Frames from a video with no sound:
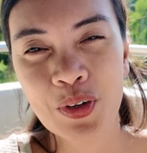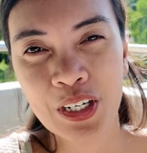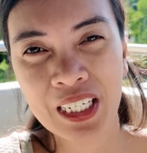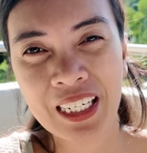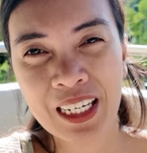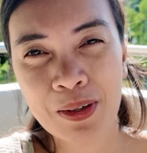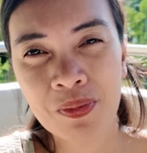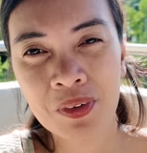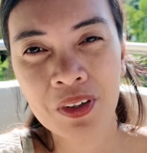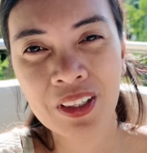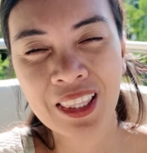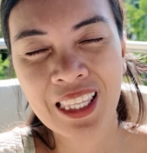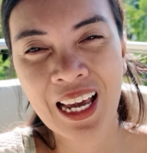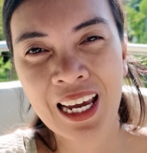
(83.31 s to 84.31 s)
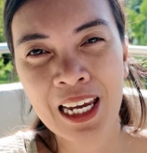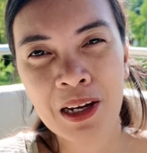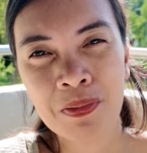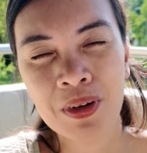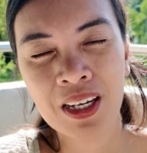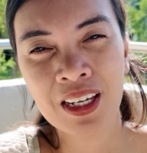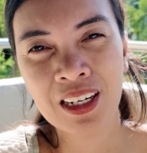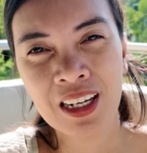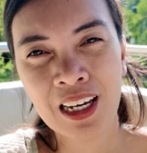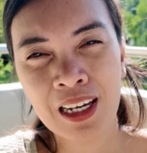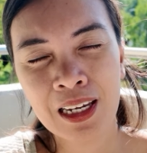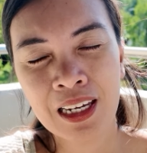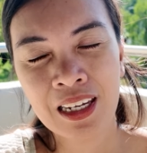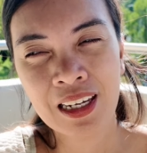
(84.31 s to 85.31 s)
working full-time and
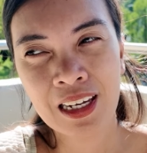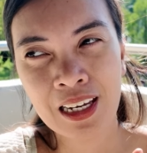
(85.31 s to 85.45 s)
I